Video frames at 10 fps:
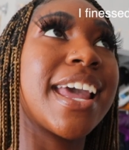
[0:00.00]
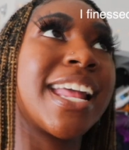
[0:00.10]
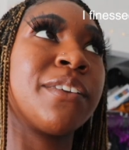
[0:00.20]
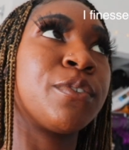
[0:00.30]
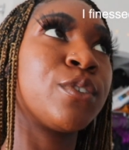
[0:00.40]

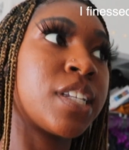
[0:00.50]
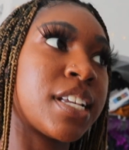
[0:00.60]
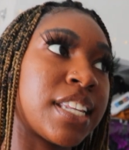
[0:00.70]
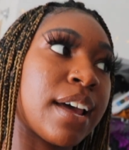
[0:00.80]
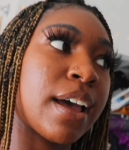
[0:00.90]
And the
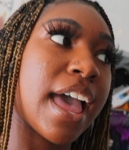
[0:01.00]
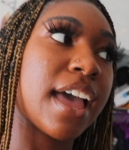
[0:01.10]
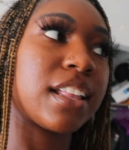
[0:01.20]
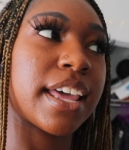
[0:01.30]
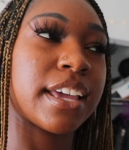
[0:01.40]
futons that
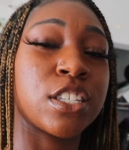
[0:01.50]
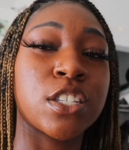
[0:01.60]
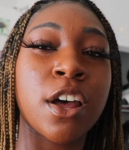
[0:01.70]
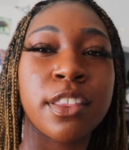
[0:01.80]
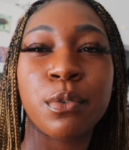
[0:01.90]
I like
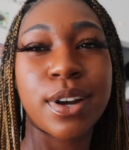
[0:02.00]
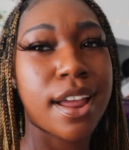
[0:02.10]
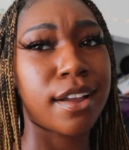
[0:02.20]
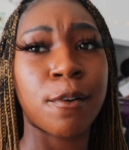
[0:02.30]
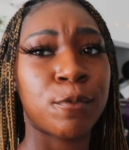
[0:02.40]
saw they were
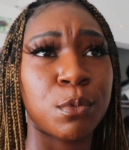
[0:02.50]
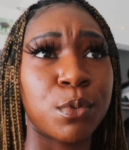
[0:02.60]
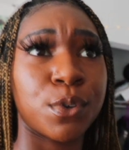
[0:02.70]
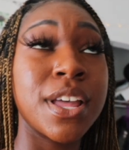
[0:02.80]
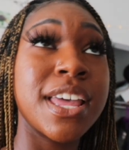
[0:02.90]
not
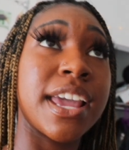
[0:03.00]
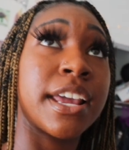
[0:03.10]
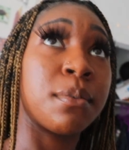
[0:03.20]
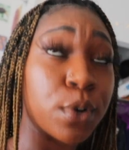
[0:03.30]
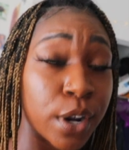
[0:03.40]
comfortable.
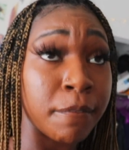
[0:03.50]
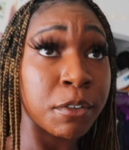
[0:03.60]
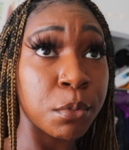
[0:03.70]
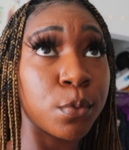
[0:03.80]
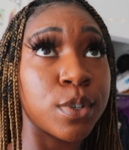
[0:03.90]
And the more
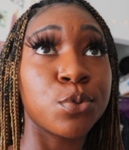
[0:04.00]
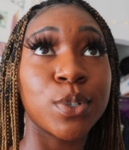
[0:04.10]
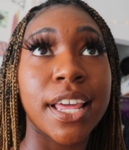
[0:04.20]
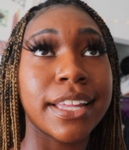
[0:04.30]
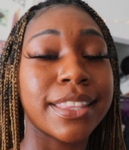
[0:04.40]
comfortable ones were
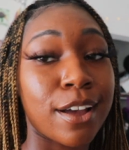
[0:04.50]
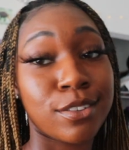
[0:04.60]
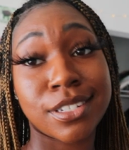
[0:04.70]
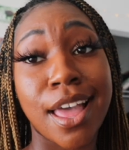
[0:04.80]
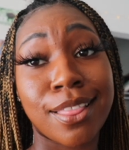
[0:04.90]
like a
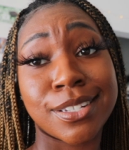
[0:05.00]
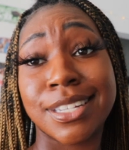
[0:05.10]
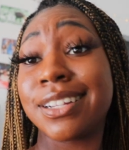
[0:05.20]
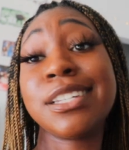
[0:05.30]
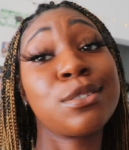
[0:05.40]
thousand dollars.
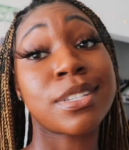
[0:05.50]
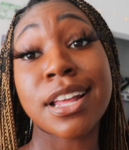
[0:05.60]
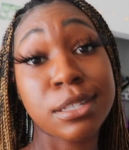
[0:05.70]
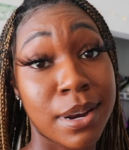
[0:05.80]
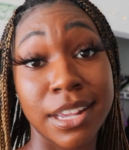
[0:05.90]
And at least was
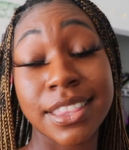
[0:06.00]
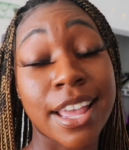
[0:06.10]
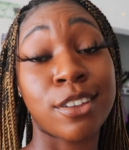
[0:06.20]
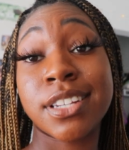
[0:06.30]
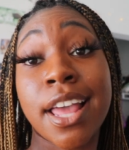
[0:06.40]
not spending a
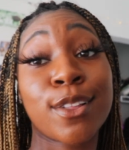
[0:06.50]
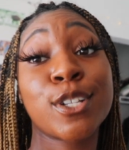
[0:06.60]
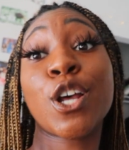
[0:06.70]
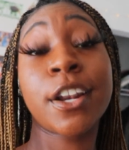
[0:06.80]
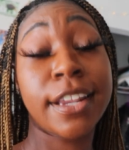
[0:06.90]
thousand
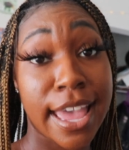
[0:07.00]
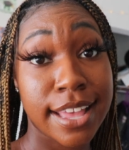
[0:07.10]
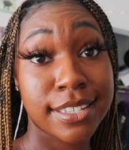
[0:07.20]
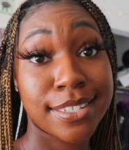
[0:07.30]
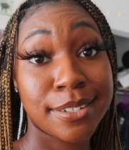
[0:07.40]
dollars on
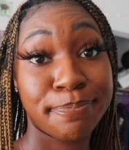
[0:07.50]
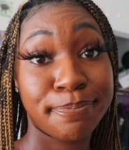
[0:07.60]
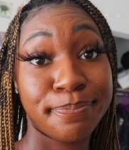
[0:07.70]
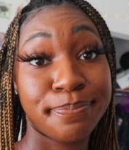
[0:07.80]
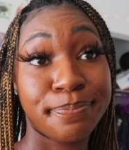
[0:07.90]
guests.
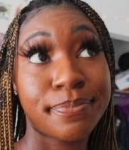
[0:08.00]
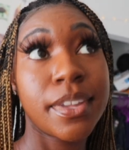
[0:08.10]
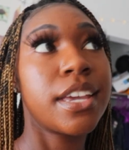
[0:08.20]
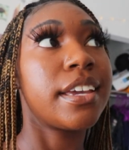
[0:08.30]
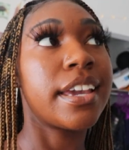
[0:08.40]

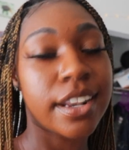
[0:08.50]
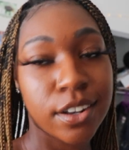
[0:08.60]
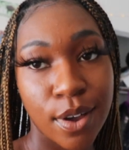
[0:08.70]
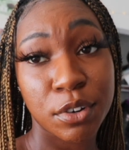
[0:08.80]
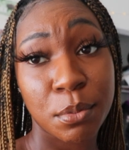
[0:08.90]
And I
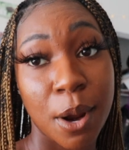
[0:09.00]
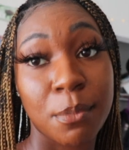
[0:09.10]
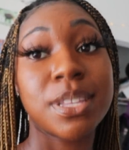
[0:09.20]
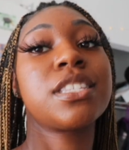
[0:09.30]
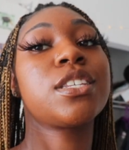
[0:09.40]
don't have an
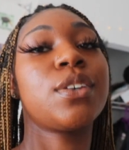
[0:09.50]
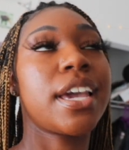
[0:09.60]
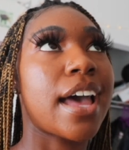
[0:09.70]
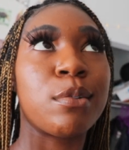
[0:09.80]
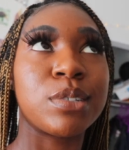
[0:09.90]
apartment, so
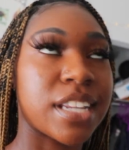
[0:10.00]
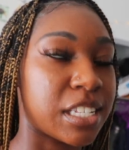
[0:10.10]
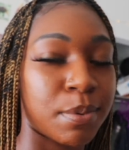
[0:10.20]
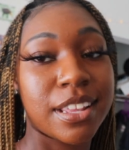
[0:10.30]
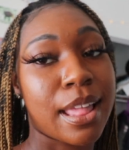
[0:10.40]
yeah, I was not
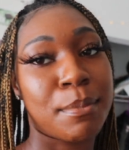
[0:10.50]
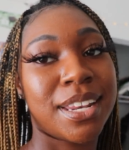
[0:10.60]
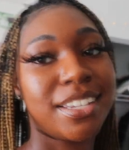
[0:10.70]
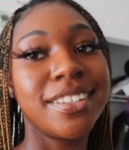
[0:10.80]
spending that money.